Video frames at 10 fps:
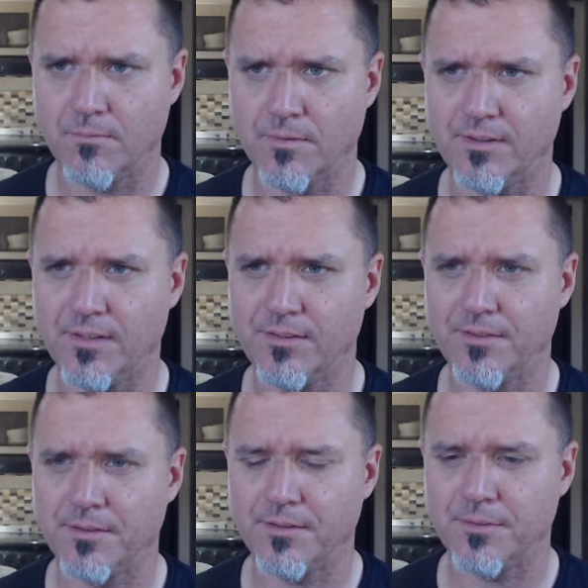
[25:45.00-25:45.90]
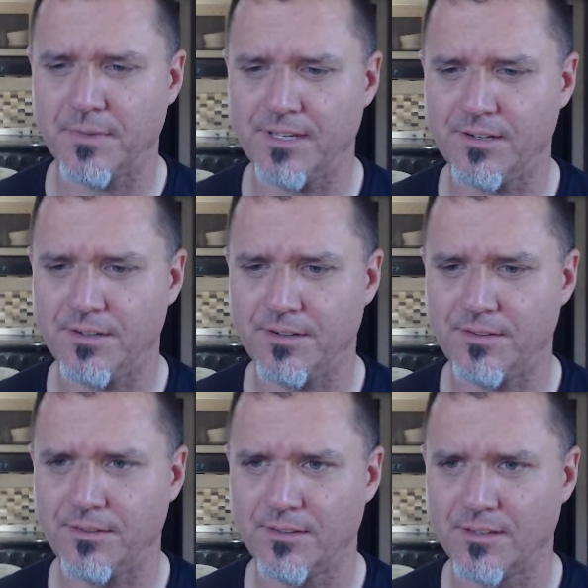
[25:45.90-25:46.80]
What is this?
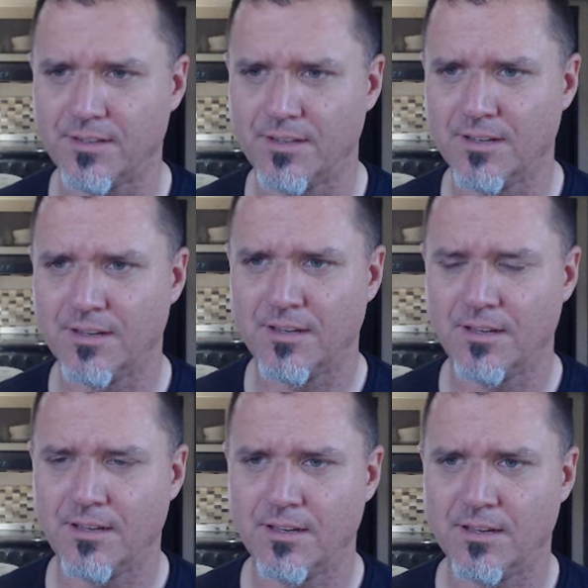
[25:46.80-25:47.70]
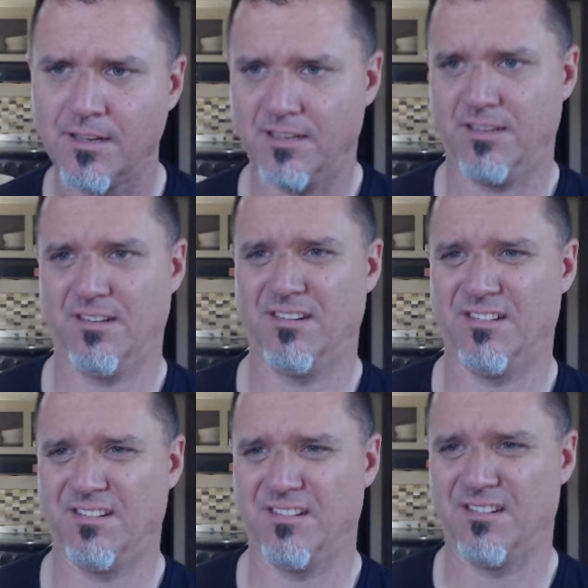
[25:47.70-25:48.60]
Splinters. Yeah.